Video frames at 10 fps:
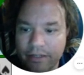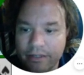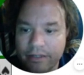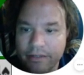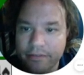
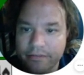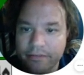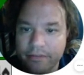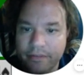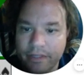
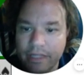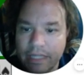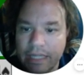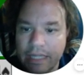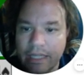
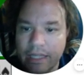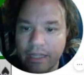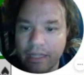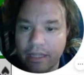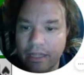
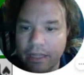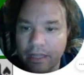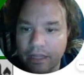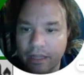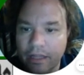
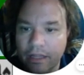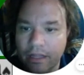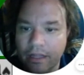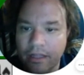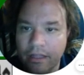
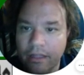(no one is talking)